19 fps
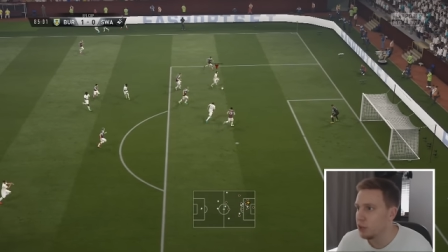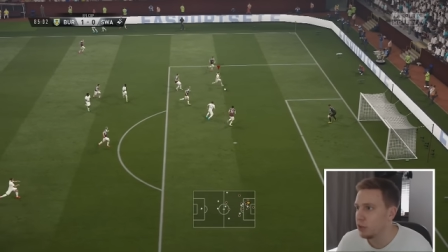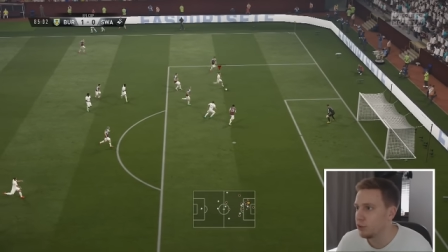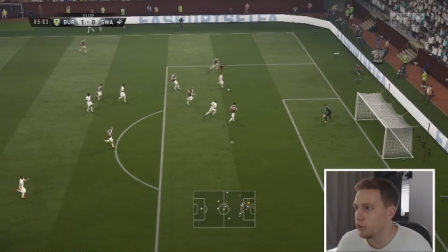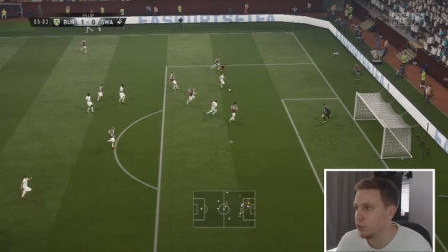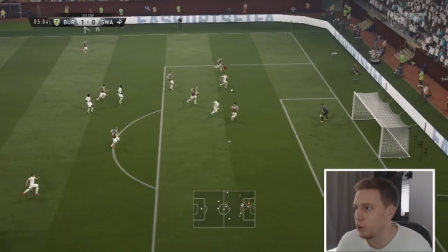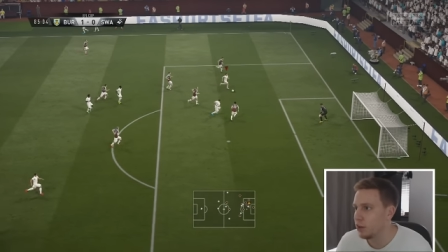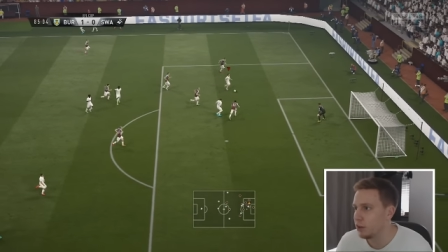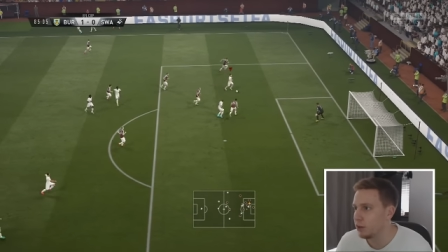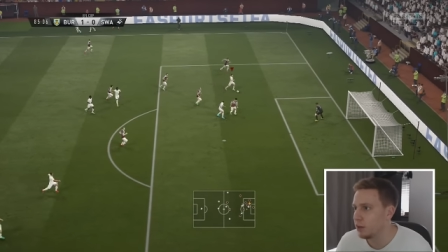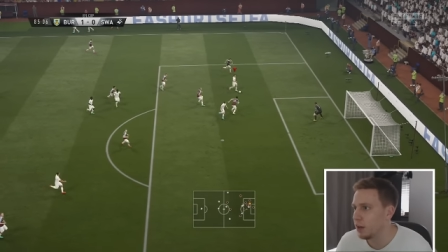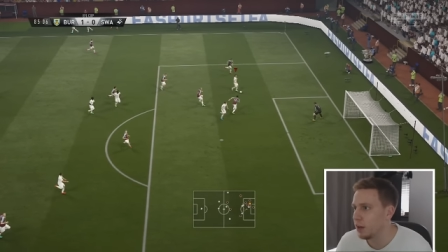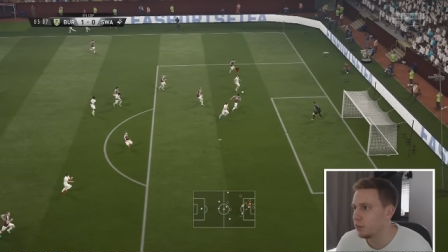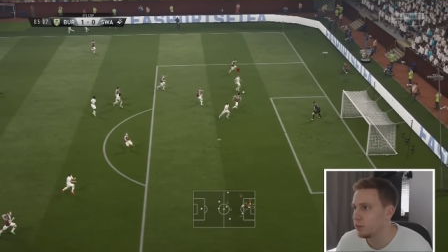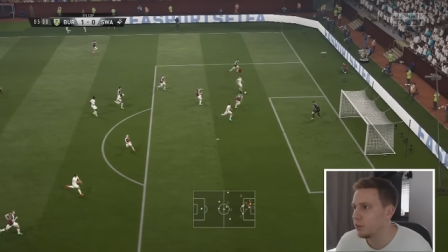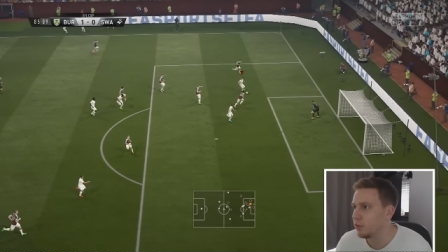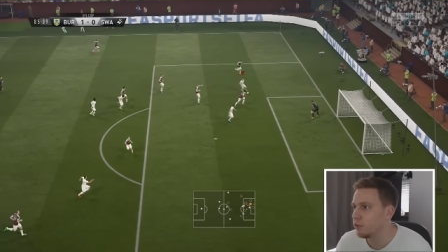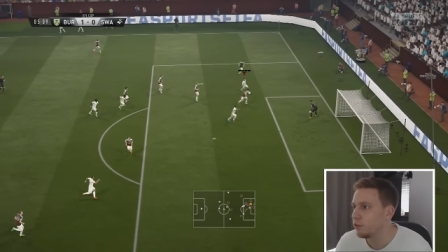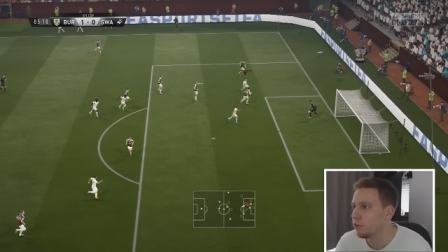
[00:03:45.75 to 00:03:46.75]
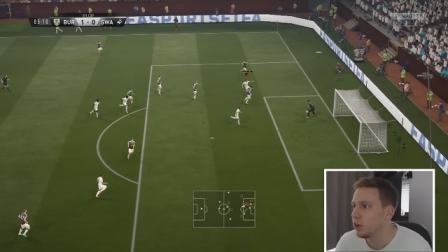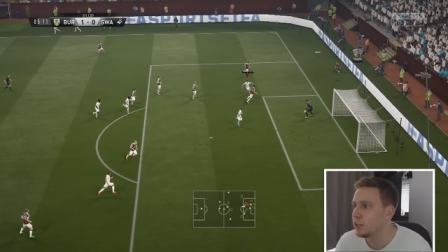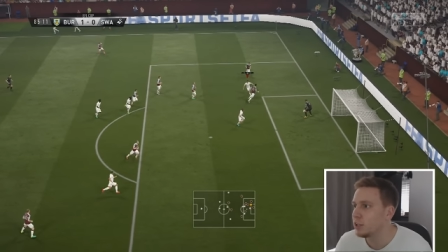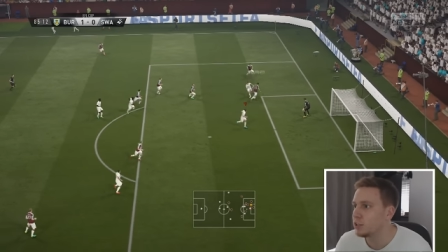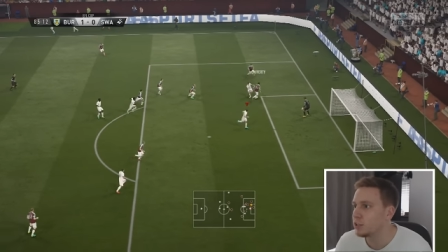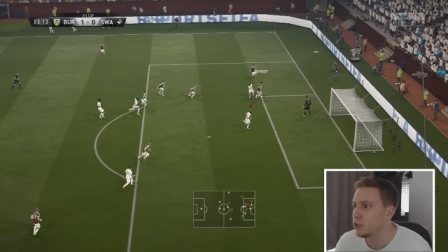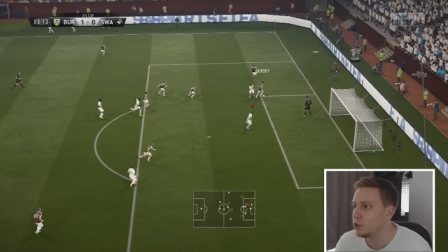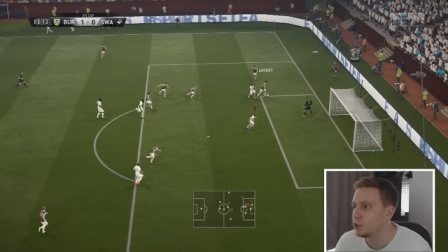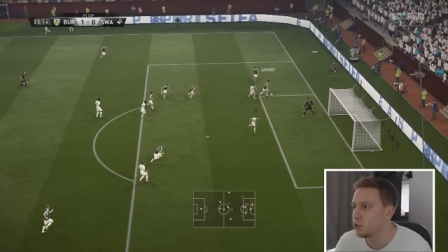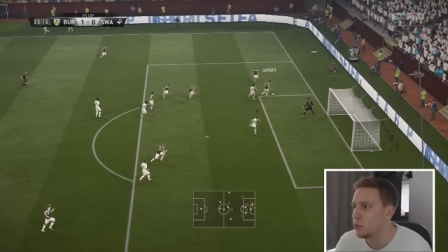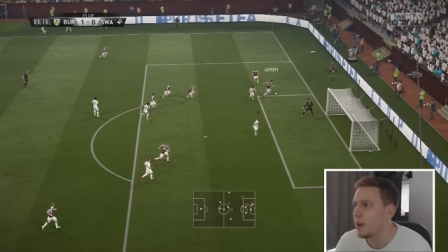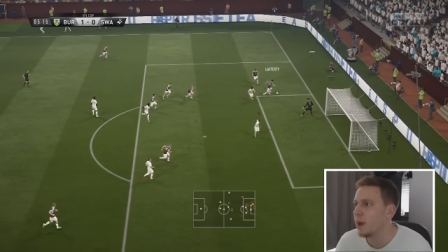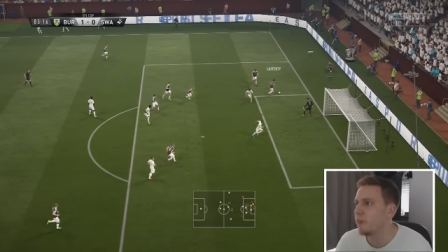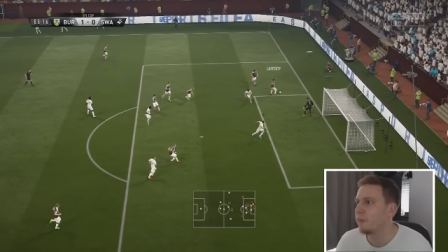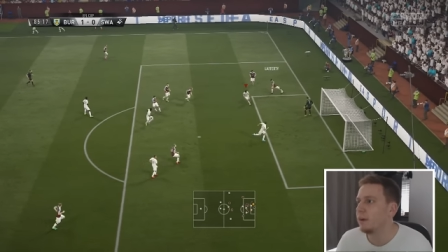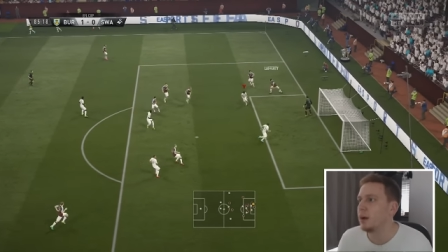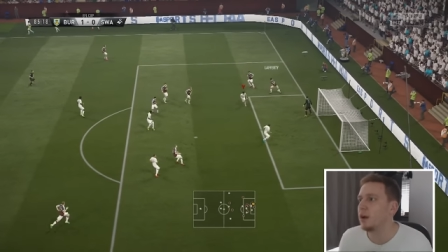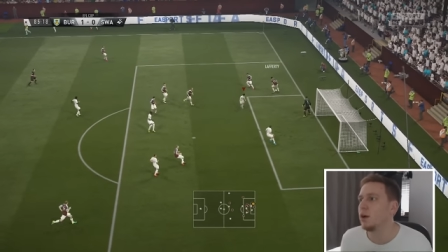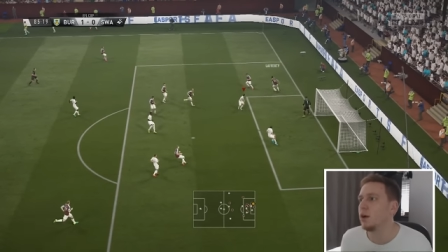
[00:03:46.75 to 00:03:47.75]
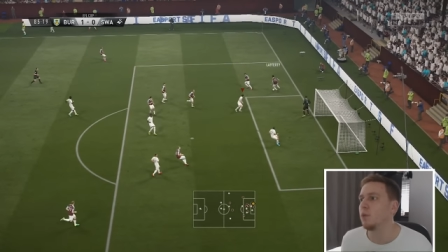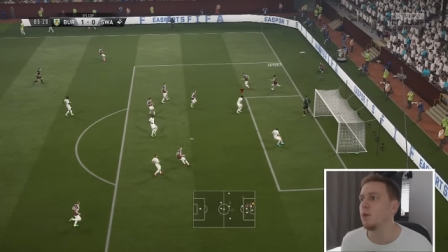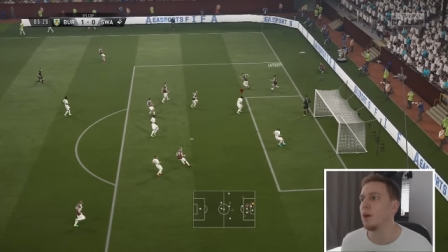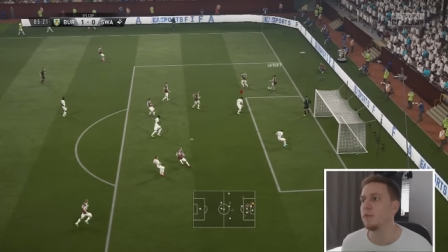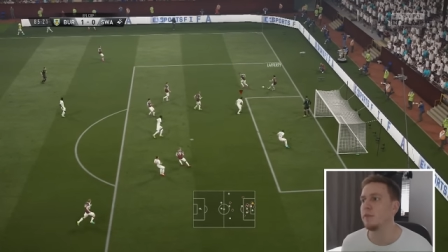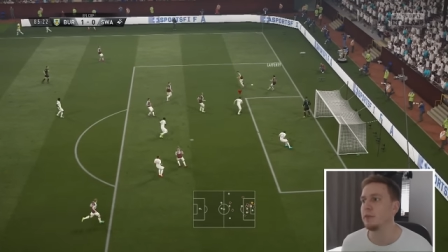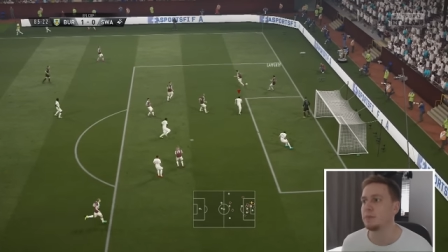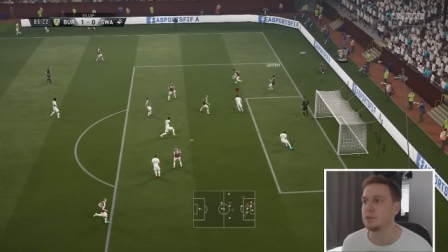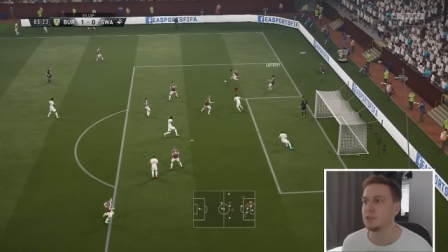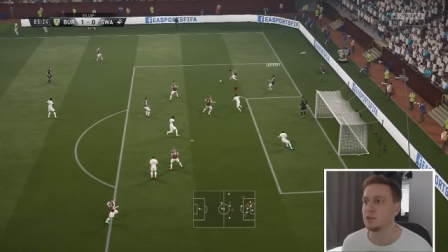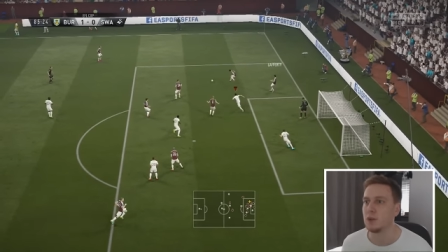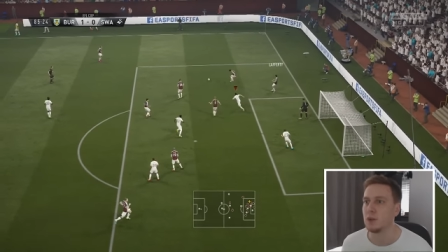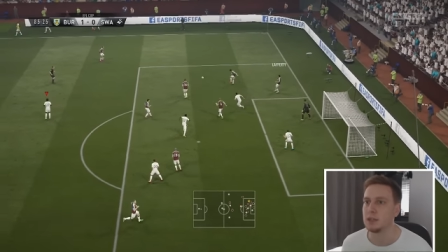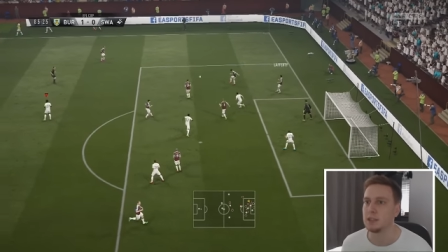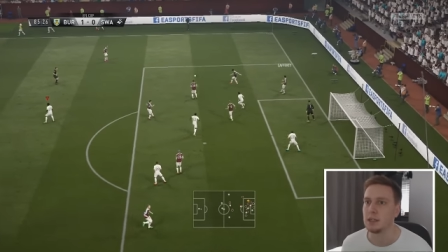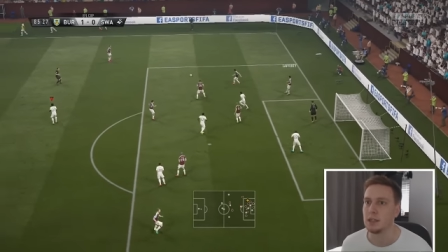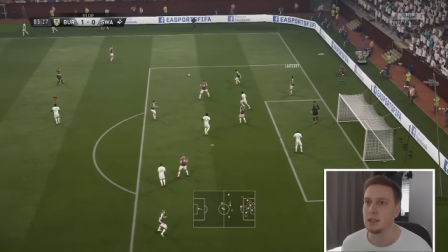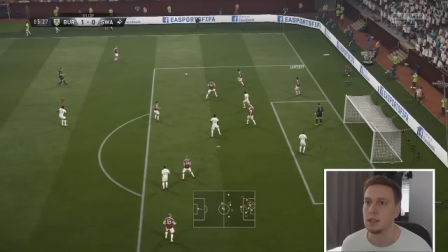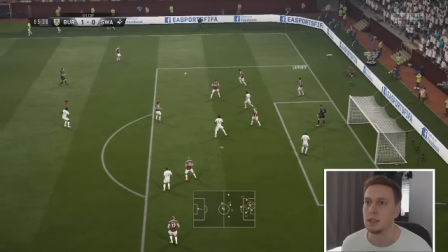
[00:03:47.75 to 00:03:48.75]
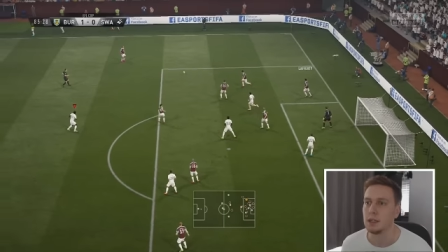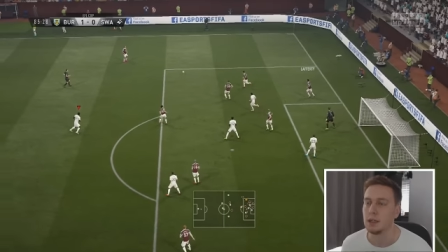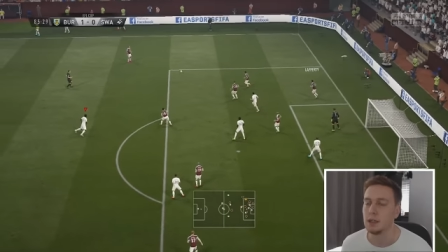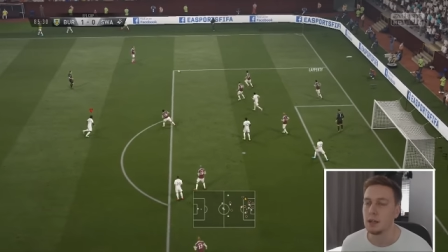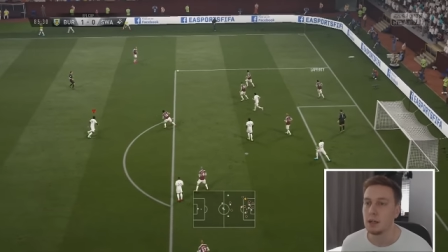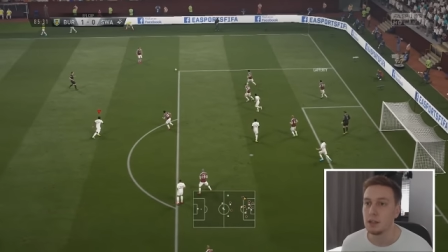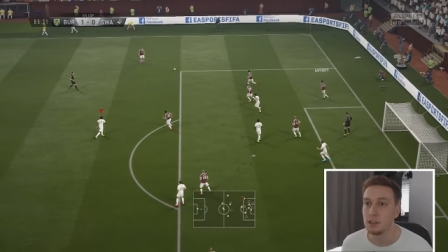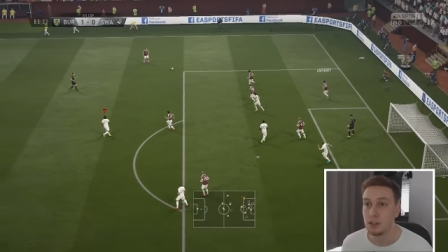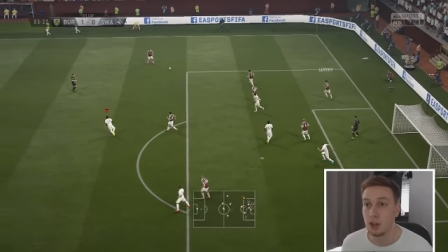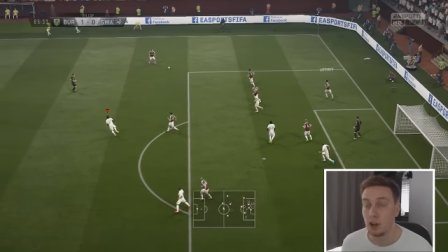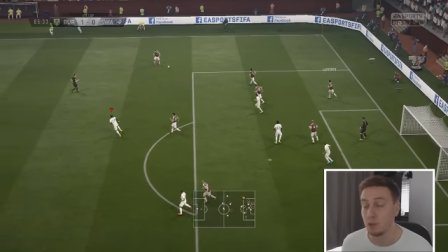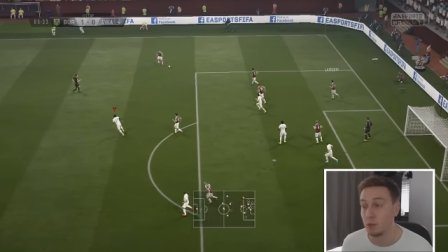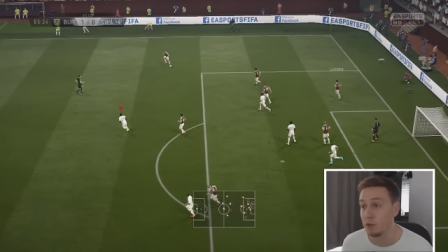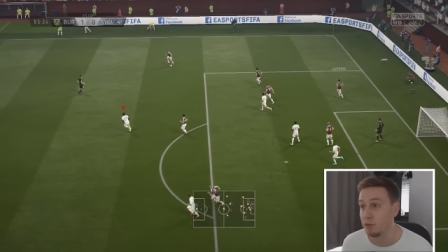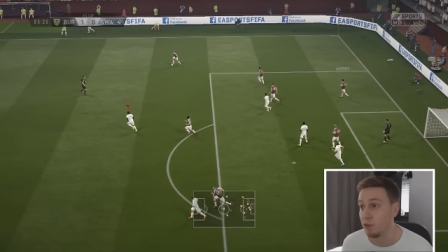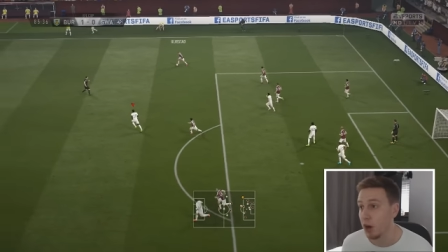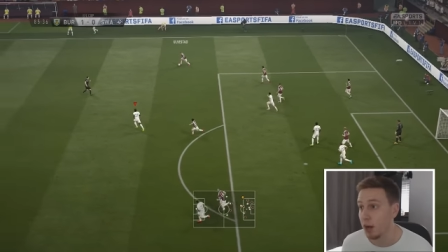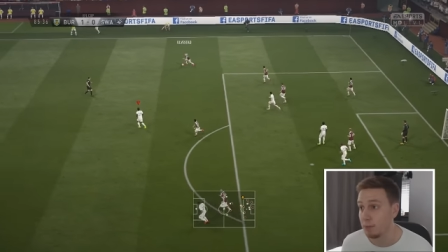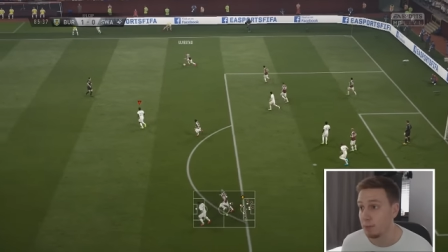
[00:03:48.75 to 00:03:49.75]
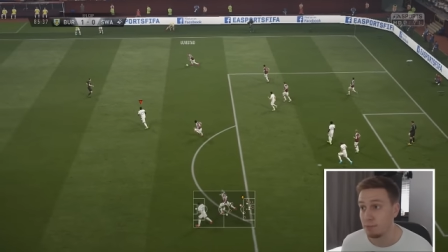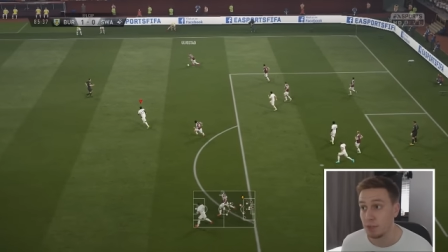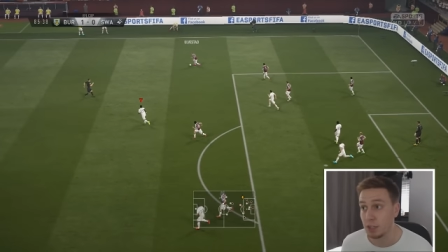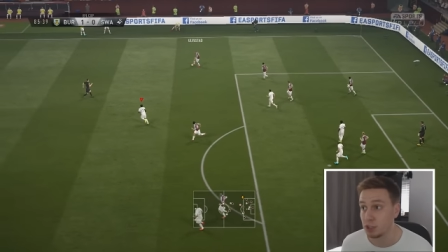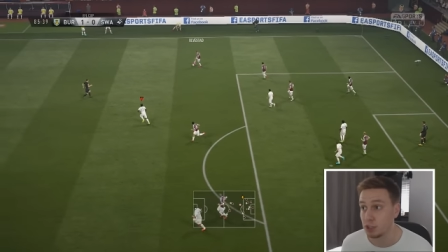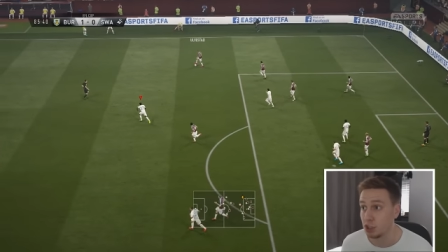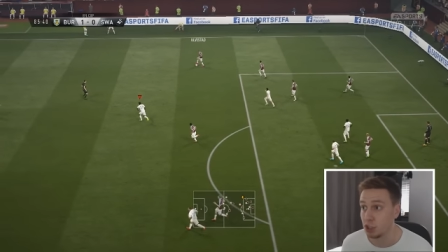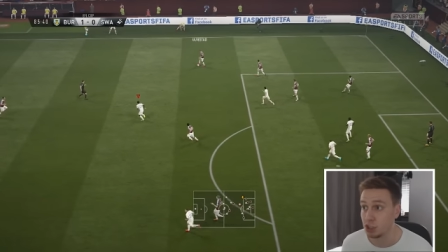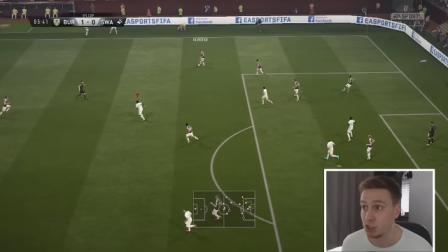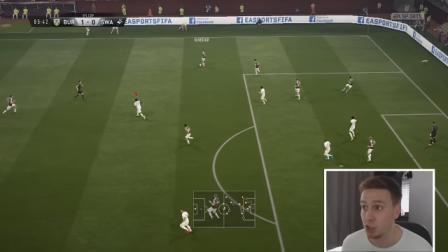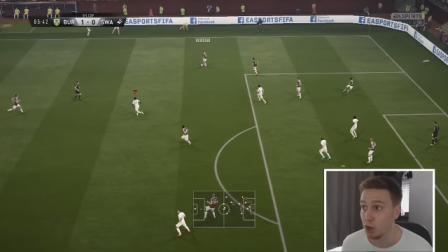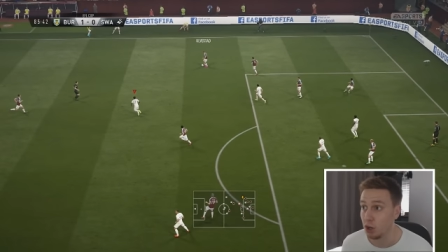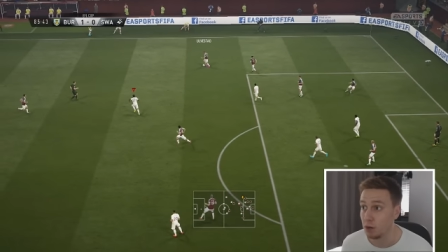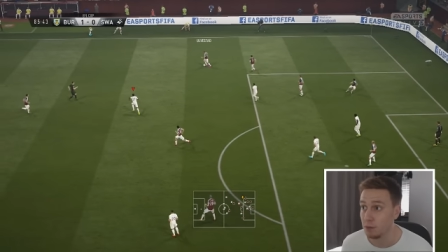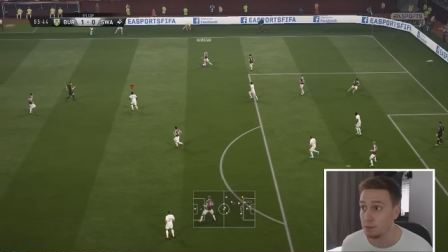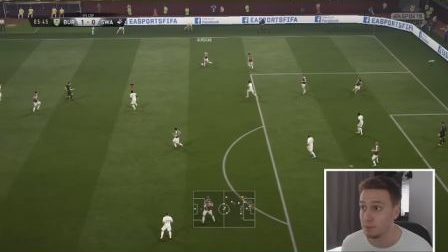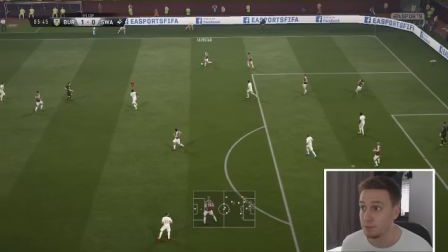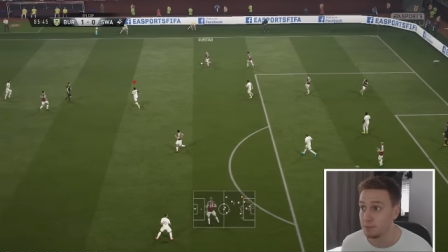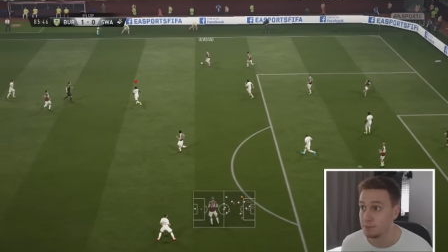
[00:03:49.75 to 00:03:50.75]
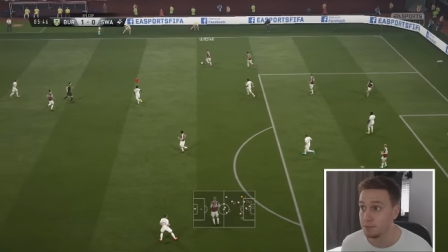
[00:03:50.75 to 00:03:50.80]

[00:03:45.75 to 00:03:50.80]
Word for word: Lozano cuts inside. Could square it. Oh, why have I been sweaty? Serves me right. I should have shot.